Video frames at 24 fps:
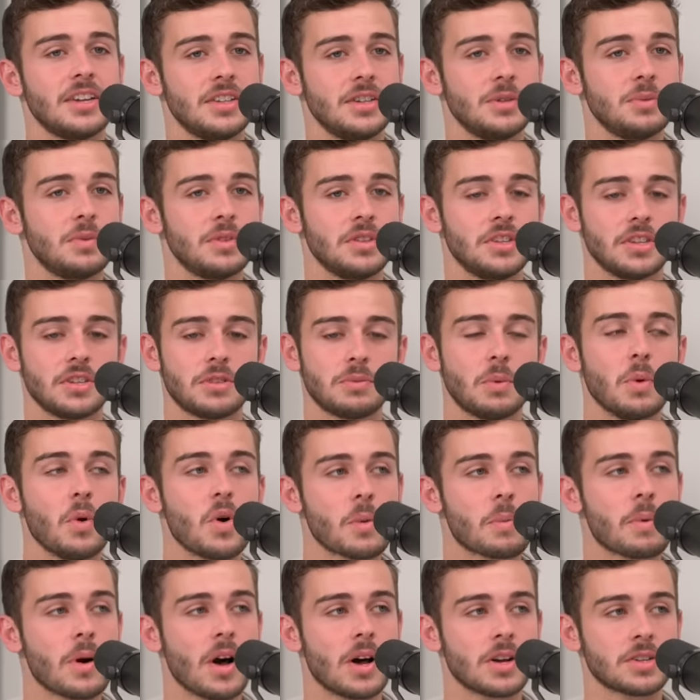you you'd
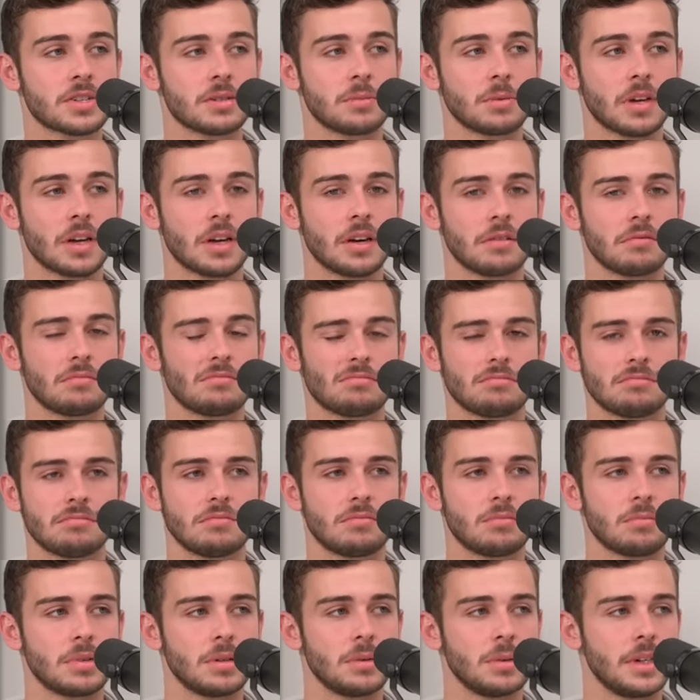walk past them and go,
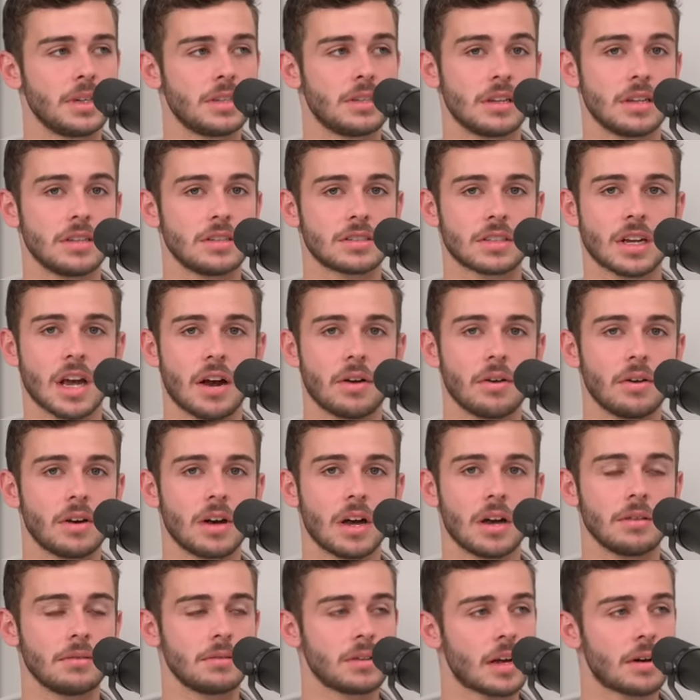bit weird, and then just carry on,
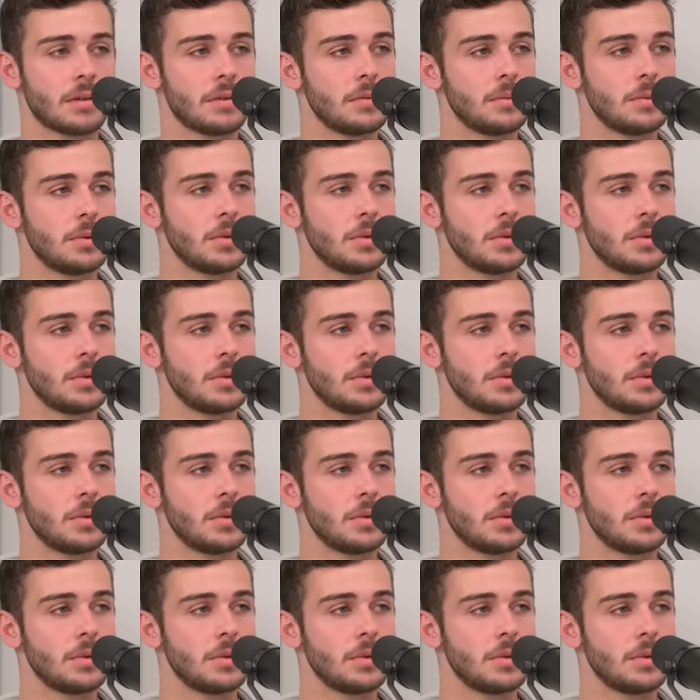go, carry on